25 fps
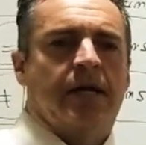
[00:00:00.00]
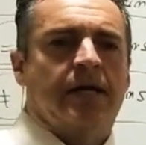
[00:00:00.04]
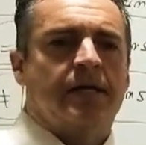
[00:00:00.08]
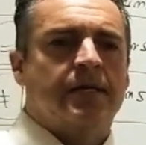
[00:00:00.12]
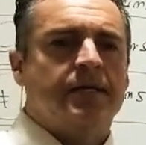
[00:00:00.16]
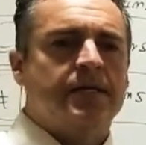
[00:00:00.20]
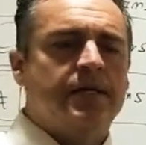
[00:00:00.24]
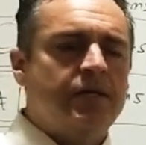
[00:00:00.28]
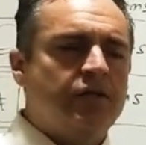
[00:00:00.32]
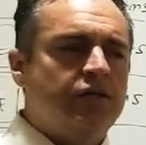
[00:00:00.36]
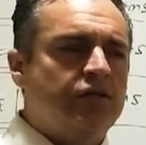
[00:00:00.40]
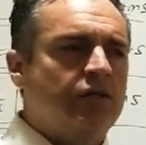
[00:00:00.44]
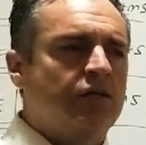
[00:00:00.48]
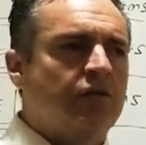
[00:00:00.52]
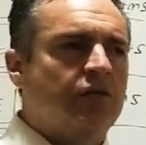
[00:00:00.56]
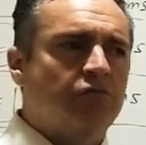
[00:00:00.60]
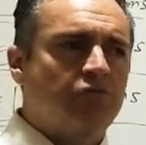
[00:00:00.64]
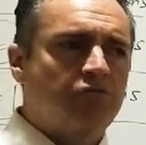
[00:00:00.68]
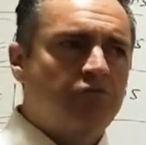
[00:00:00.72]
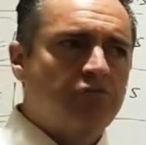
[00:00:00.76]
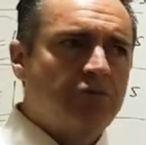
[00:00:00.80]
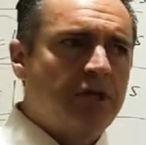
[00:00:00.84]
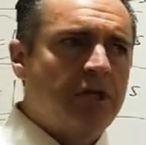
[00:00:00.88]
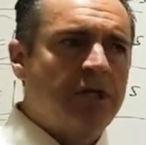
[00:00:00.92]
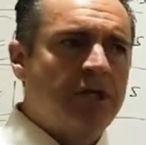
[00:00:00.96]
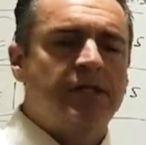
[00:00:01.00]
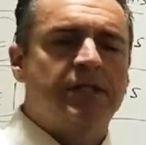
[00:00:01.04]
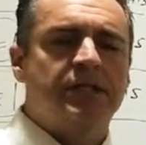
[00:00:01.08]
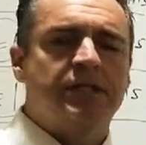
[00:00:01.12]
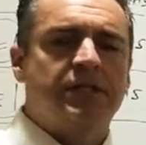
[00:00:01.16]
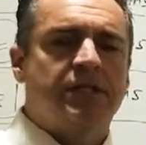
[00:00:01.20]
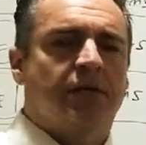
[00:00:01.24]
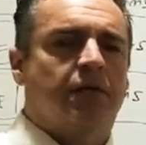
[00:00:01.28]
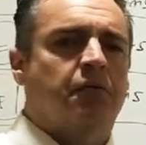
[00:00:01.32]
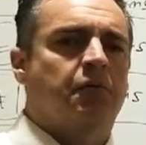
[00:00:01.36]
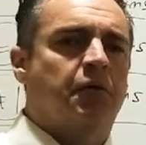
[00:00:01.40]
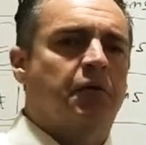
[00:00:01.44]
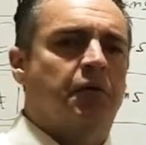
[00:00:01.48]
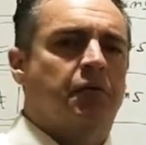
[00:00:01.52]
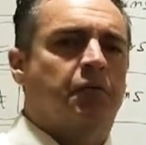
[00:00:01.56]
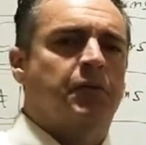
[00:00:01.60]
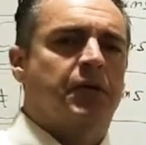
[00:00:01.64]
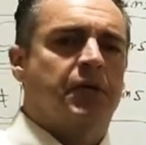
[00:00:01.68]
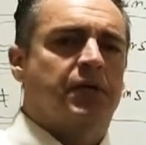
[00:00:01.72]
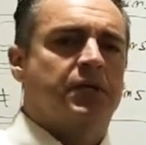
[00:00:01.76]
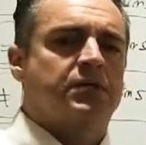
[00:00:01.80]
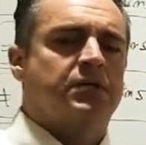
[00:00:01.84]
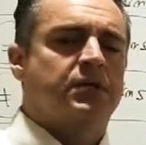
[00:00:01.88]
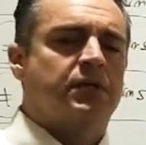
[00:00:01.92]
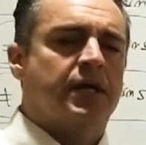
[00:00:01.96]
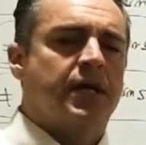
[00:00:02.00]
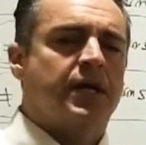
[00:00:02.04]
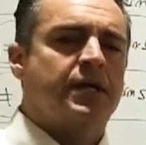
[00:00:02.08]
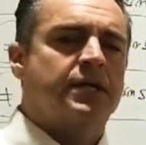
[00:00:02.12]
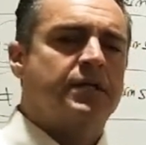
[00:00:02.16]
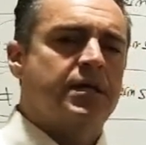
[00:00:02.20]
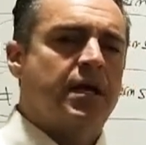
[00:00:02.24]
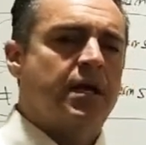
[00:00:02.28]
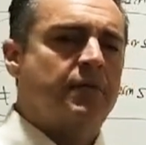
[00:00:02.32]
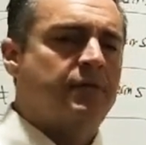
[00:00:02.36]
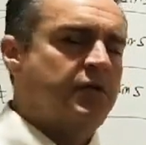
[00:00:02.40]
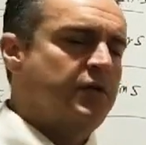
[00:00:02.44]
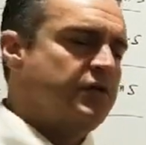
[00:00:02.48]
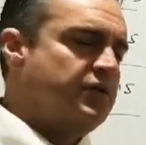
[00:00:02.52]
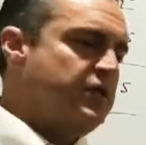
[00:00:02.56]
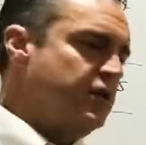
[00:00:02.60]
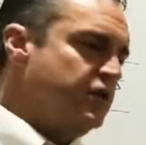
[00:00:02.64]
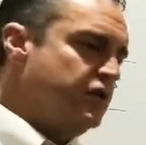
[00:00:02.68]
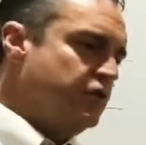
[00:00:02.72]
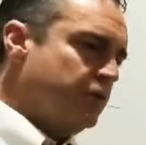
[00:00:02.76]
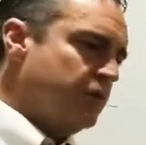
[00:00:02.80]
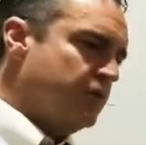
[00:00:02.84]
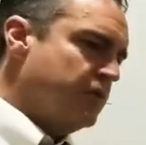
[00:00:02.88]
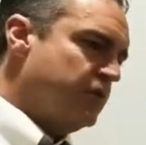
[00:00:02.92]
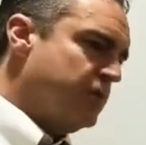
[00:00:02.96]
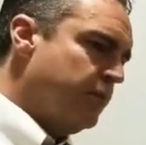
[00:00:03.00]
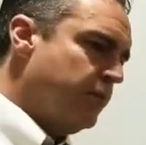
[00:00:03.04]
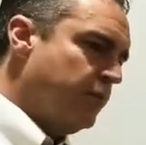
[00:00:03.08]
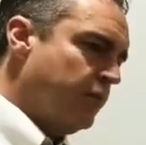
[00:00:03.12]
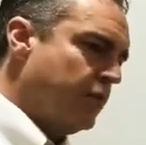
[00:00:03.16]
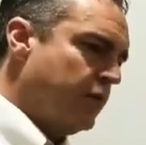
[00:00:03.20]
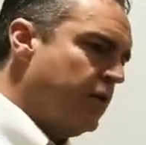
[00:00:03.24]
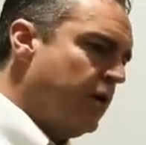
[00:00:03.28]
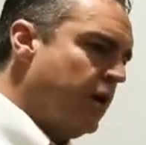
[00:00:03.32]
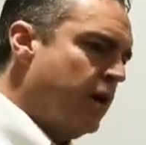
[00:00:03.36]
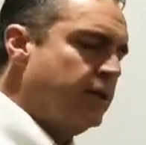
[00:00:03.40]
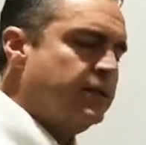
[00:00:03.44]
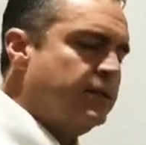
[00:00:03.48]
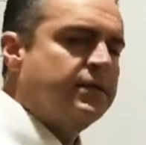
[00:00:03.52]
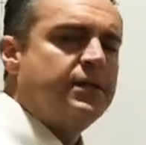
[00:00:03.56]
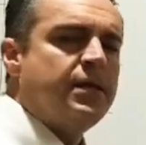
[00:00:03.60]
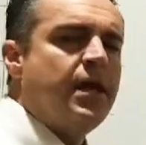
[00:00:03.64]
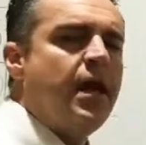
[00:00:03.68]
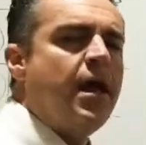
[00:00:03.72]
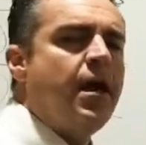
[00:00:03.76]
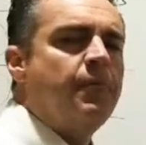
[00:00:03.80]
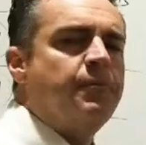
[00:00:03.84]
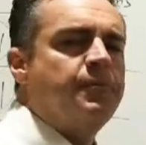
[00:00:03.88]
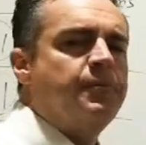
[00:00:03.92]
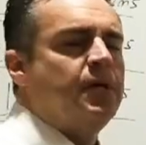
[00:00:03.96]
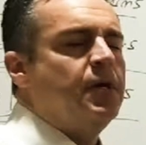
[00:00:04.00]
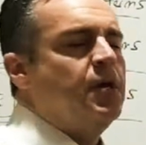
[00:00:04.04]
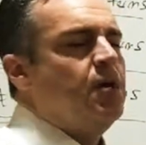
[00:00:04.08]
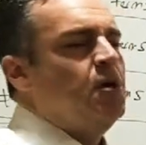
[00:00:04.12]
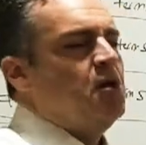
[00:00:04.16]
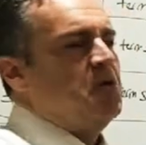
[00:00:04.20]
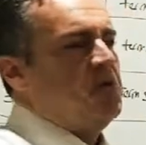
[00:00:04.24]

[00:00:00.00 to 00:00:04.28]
I need you to really stick with me, because a lot of times I teach you a simple concept,